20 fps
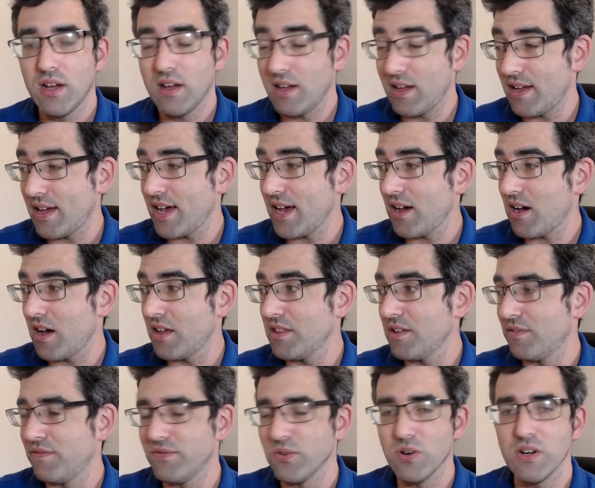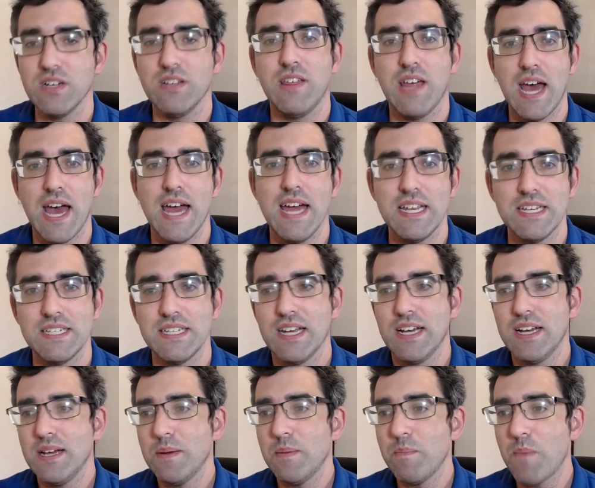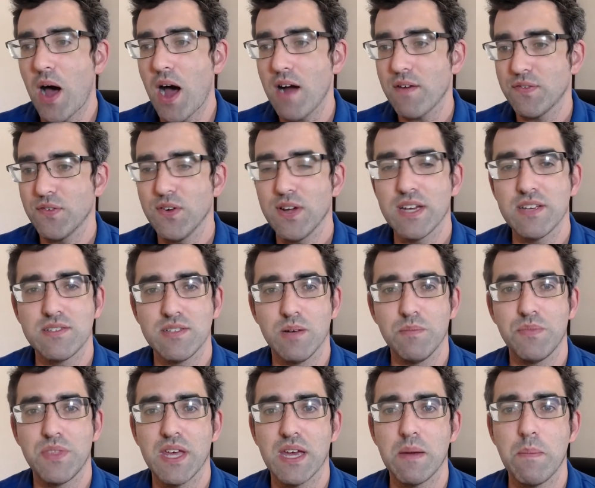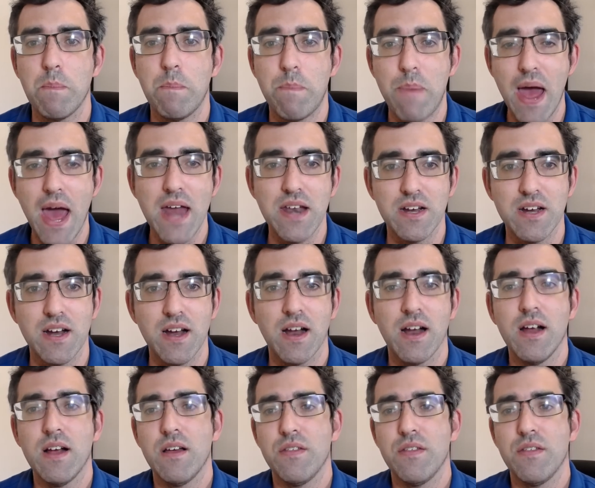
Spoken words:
on the fourth hand offering something better